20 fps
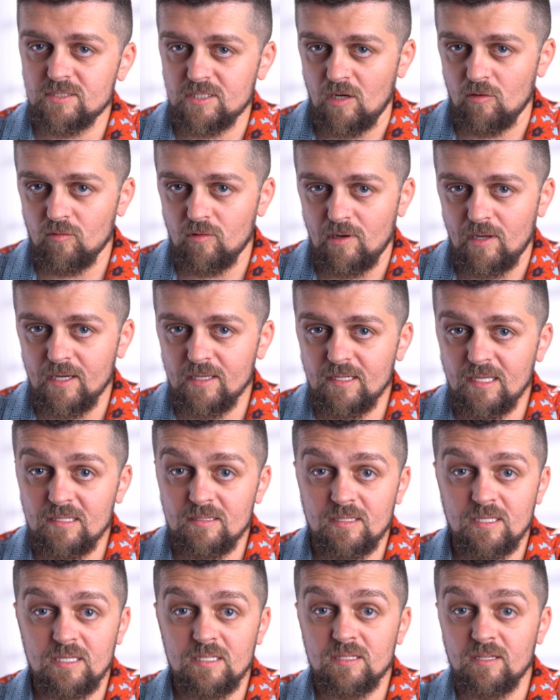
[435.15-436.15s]
outlined in
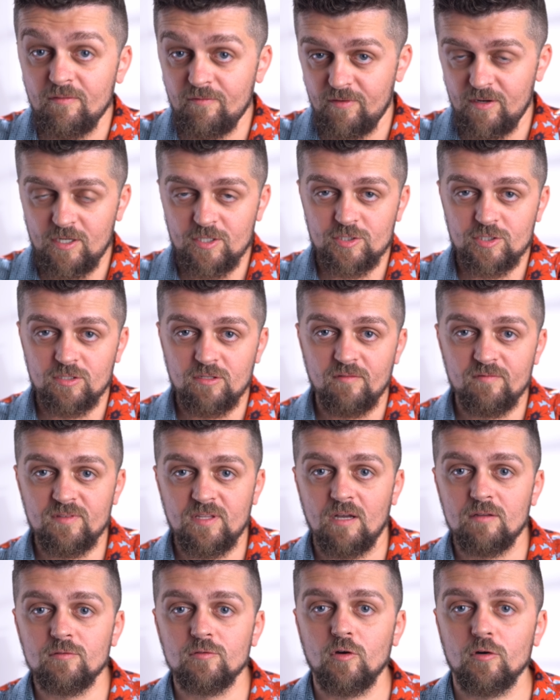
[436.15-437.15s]
the definition of
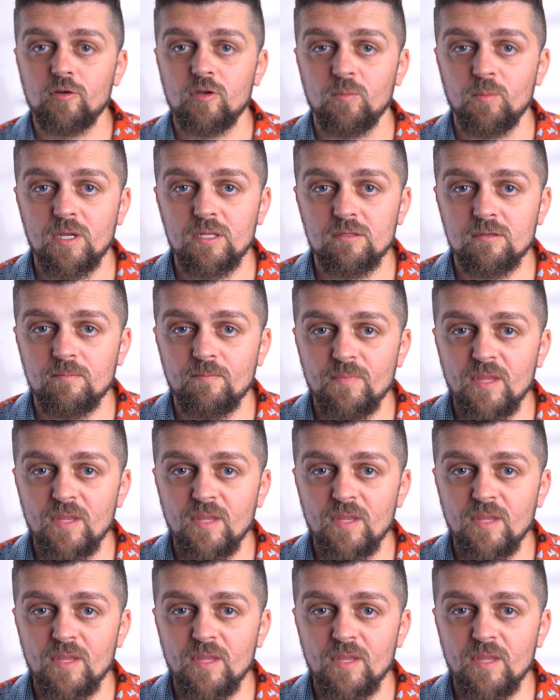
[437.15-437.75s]
done document.